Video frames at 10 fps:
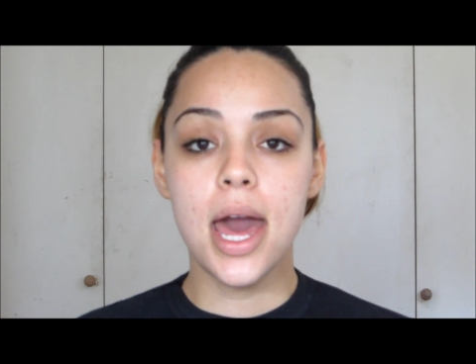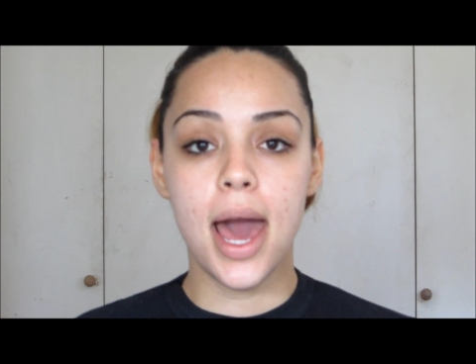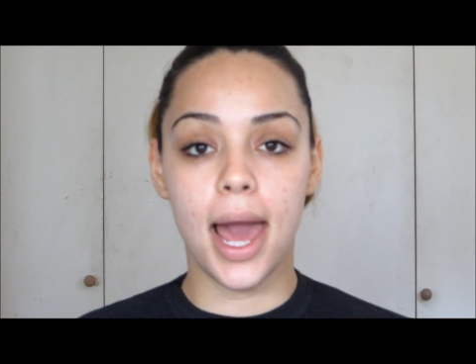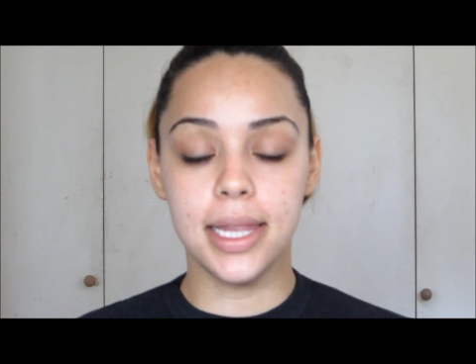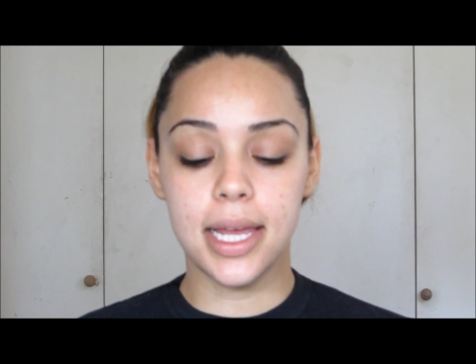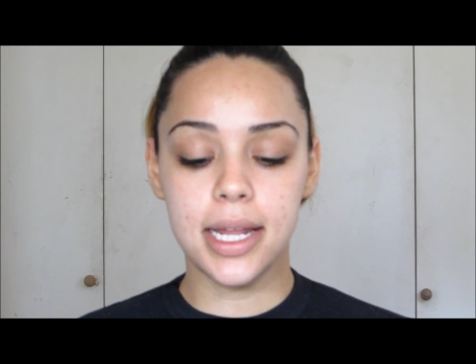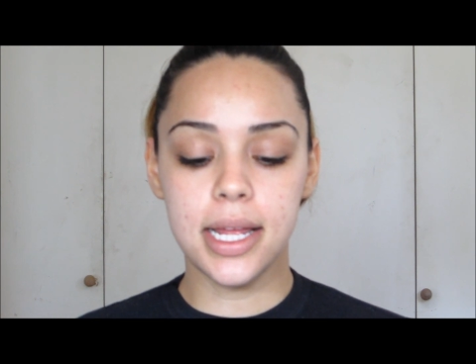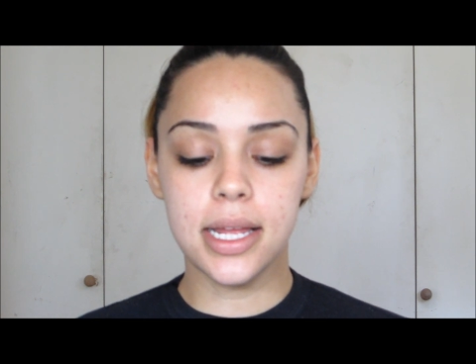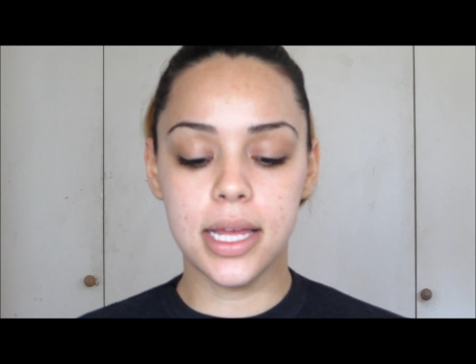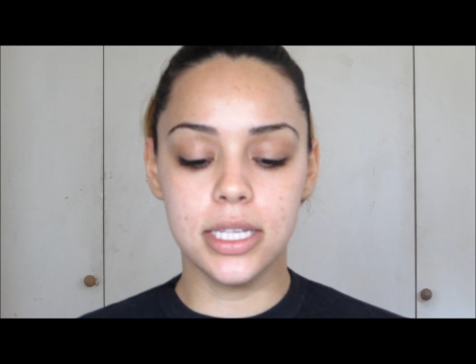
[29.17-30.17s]

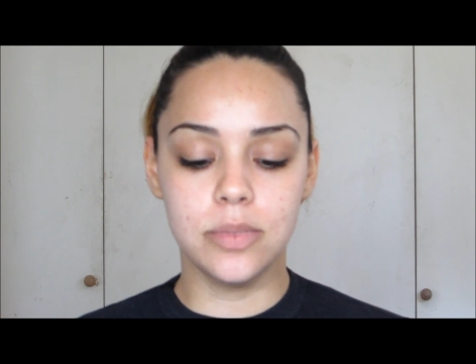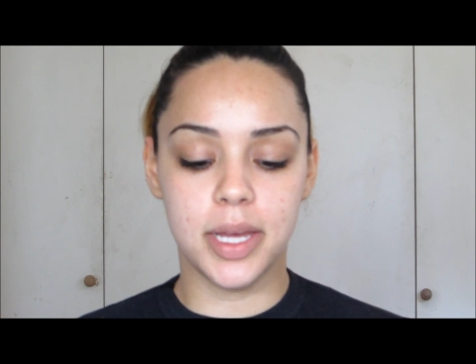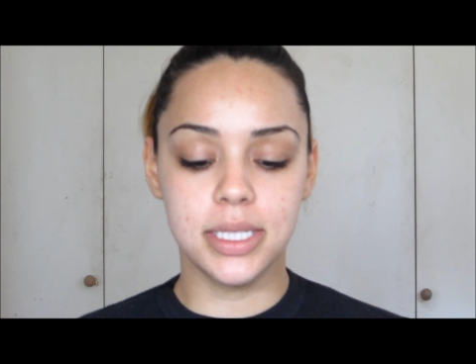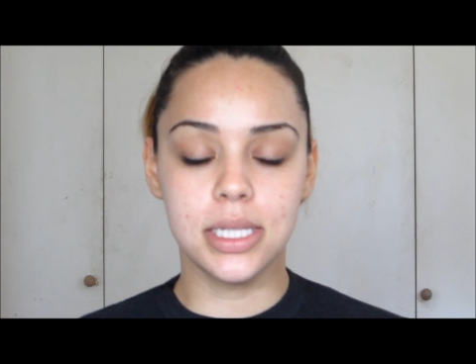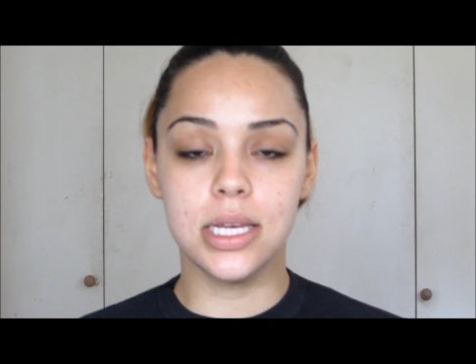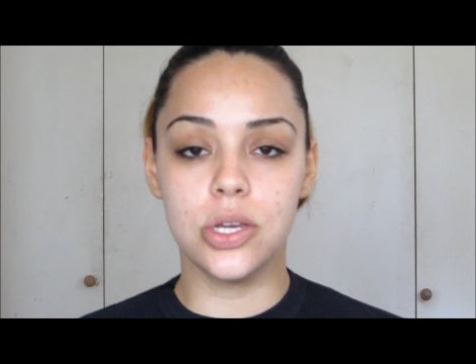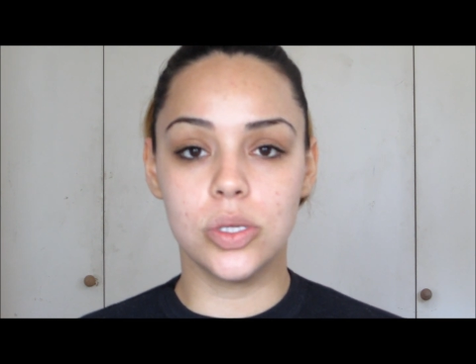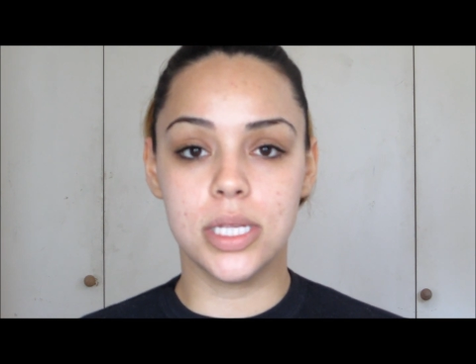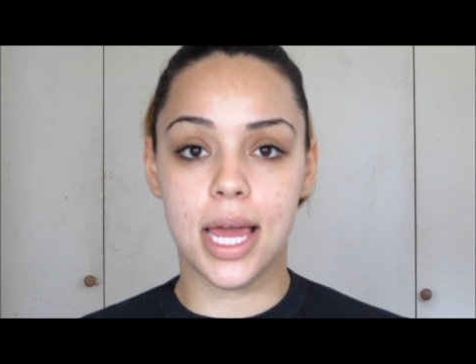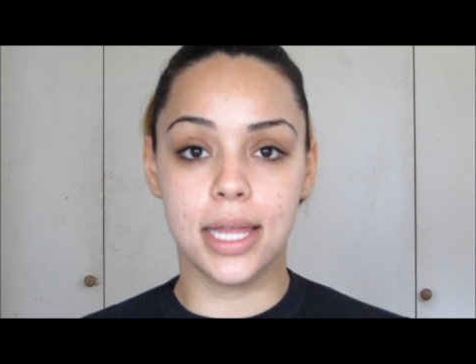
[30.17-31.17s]
highlighting is basically
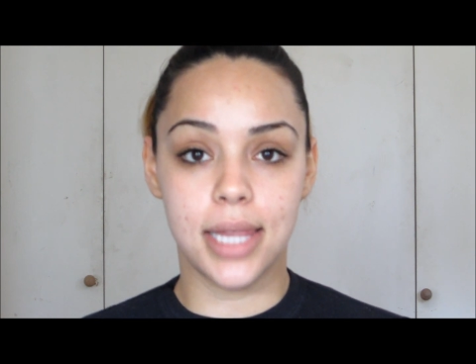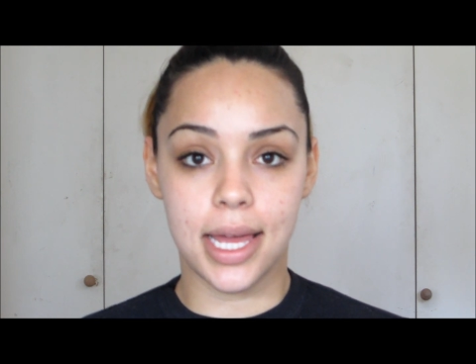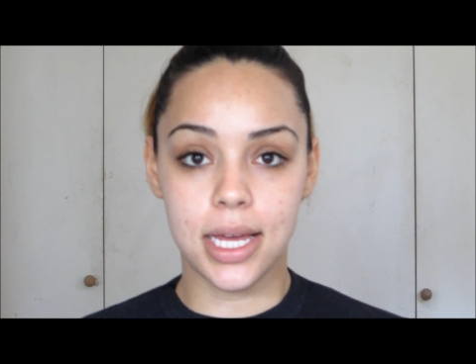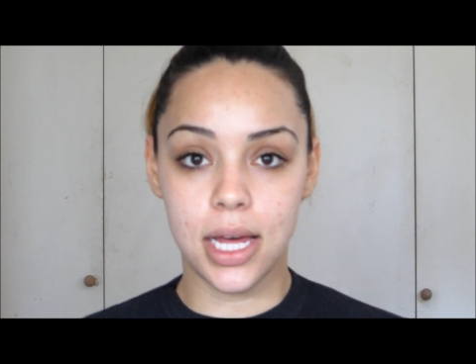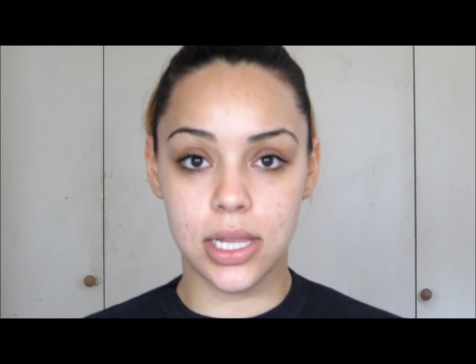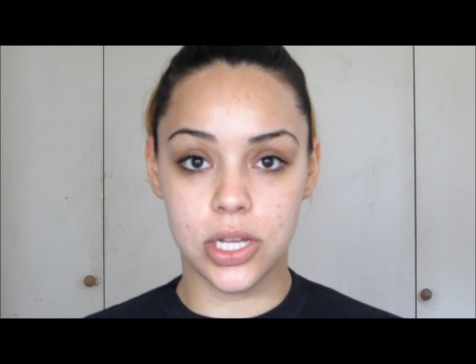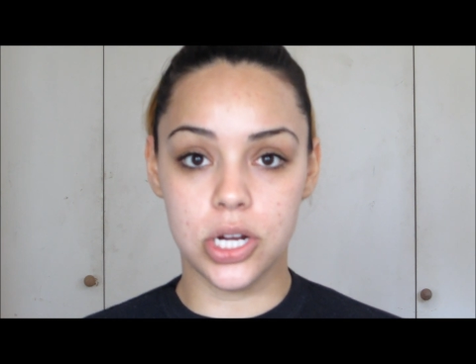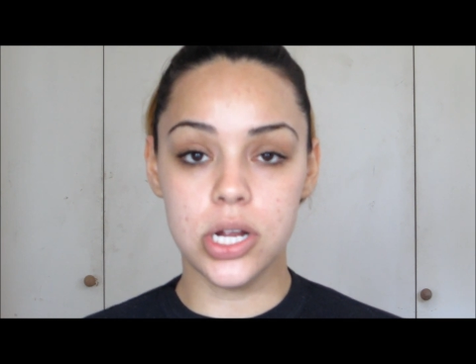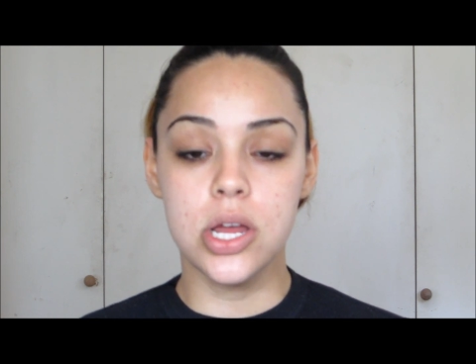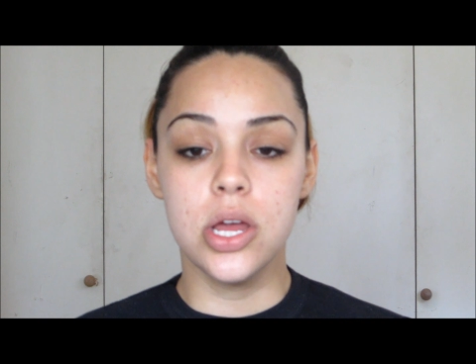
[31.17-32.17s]
using a light color